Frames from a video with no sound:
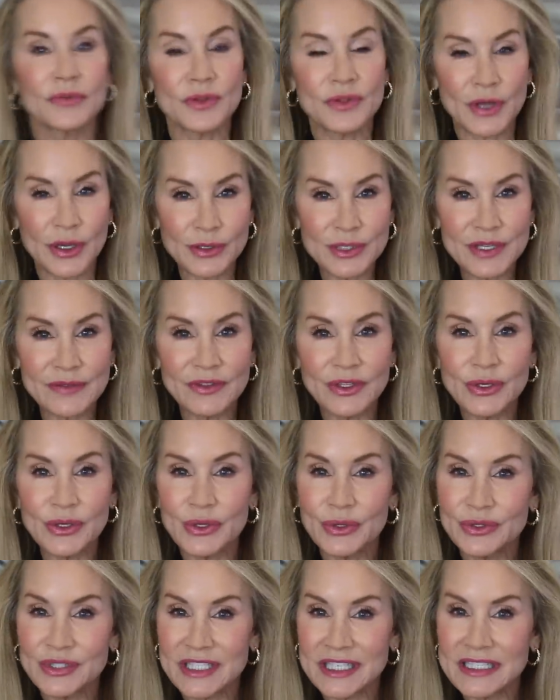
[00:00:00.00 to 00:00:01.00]
For those of you
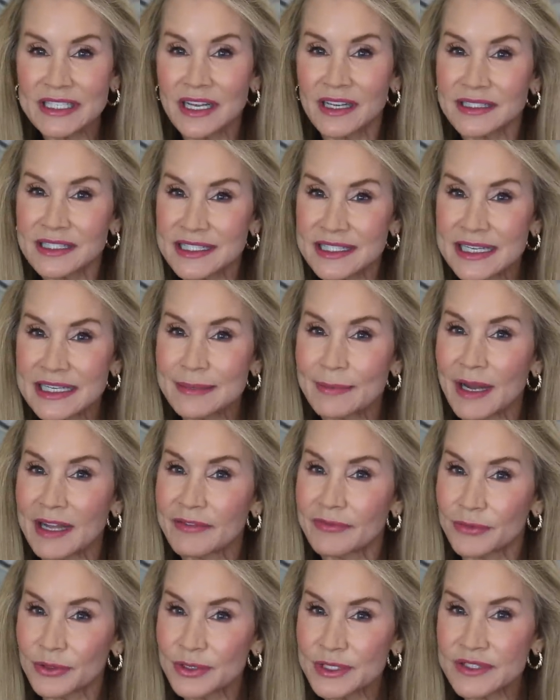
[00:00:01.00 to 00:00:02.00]
who did not see
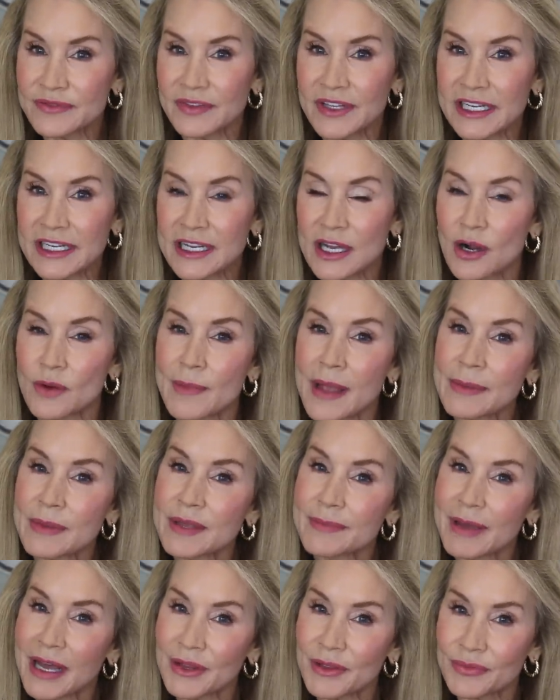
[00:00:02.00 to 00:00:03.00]
my first video,
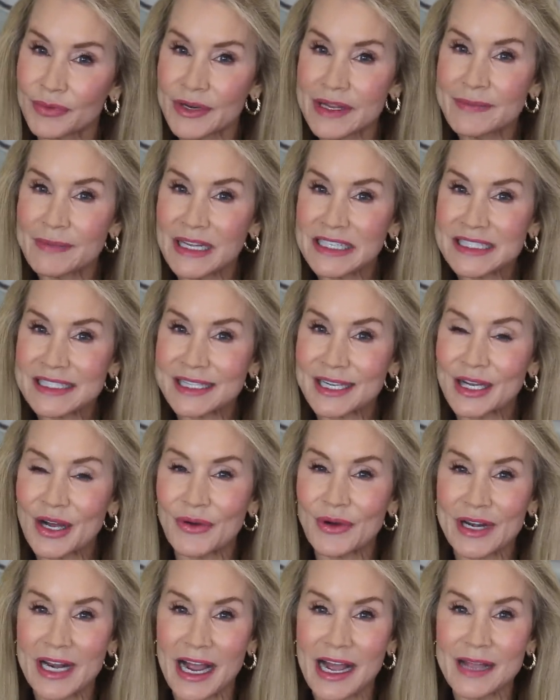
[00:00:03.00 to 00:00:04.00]
maybe about three months
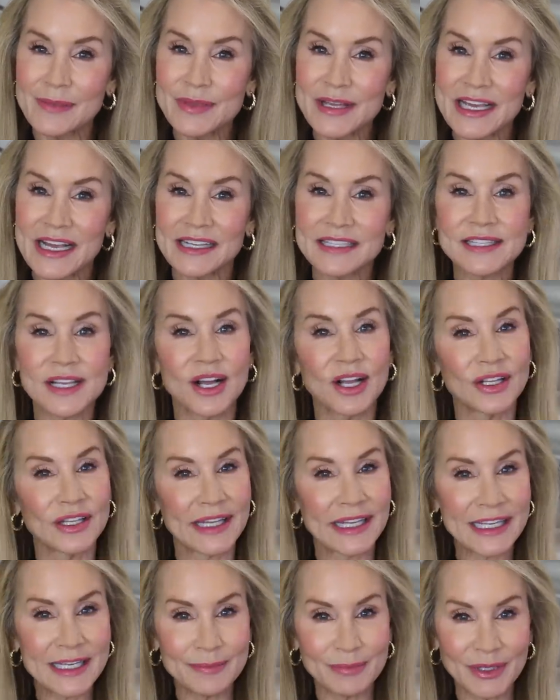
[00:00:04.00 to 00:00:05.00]
ago on IBS, I'll
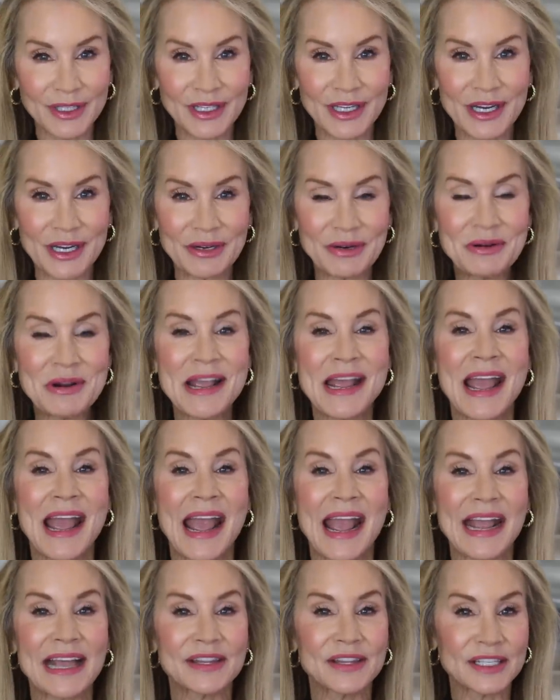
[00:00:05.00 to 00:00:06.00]
link it below.
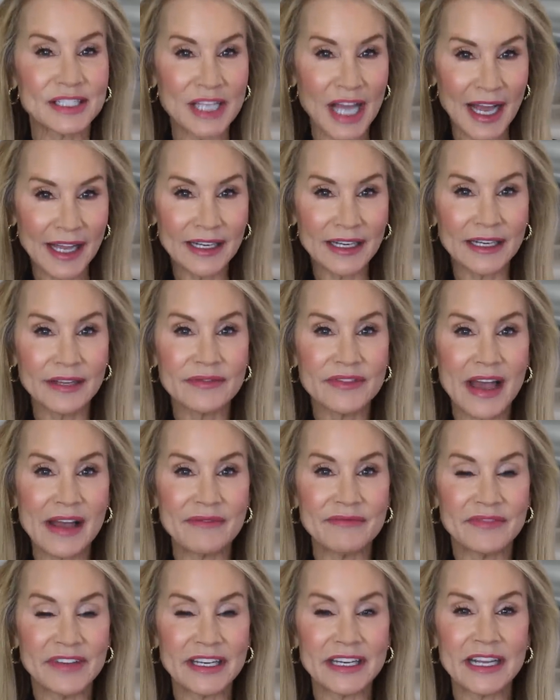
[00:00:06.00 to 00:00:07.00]
And the title of
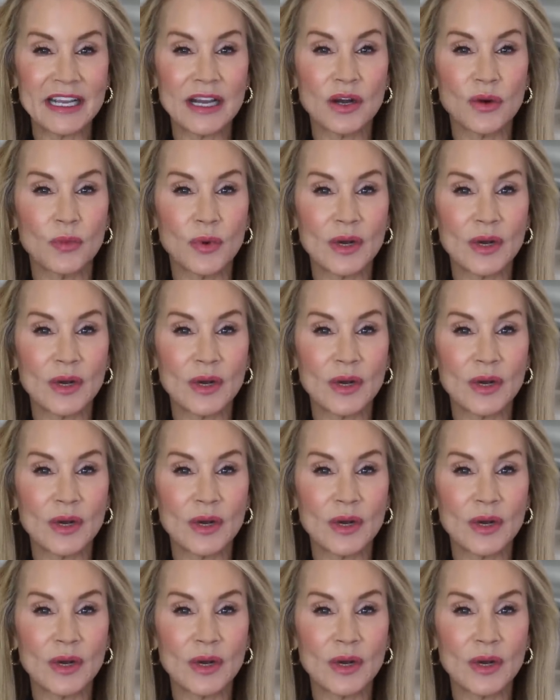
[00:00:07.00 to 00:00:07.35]
that video